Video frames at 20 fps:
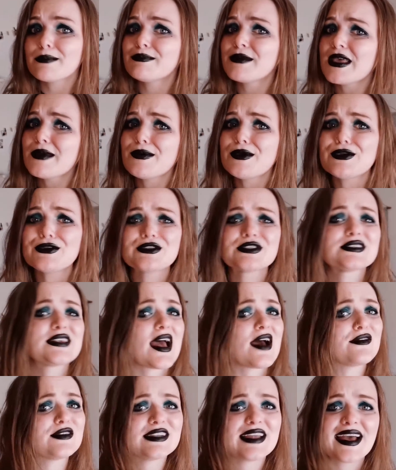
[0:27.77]
maybe you just
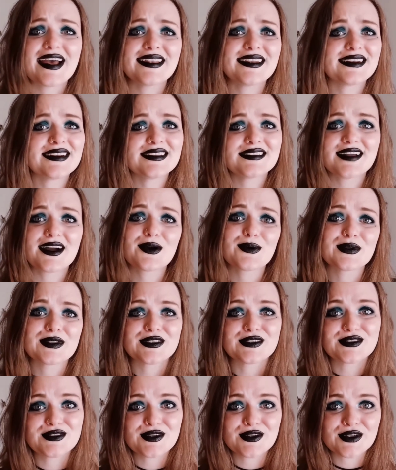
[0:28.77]
haven't had any luck with
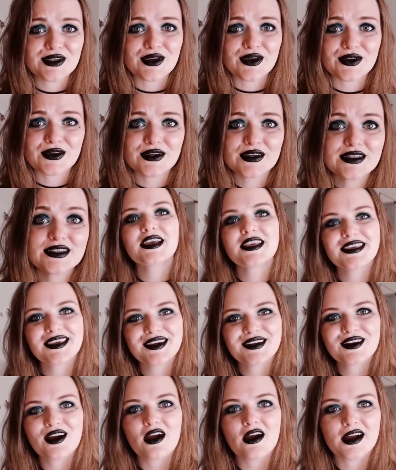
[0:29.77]
the studio.
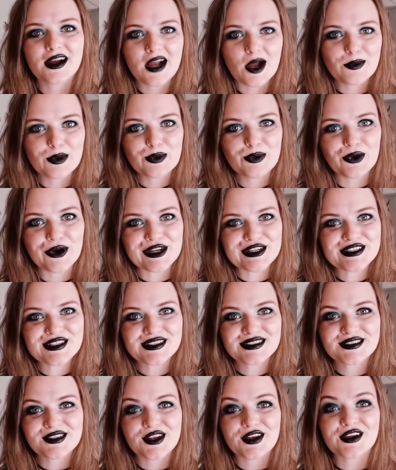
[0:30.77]
Here are a couple
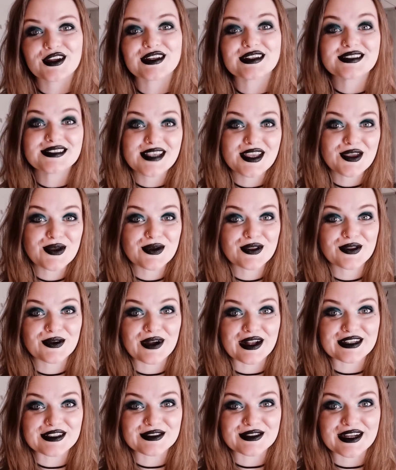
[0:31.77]
pointers that are going to set you in the
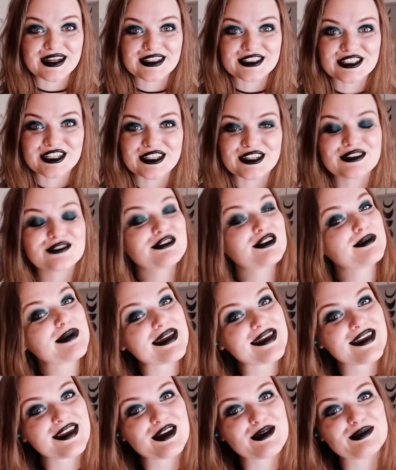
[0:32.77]
right direction for
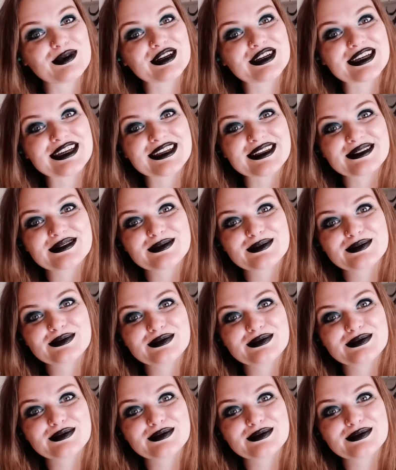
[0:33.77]
making a booking.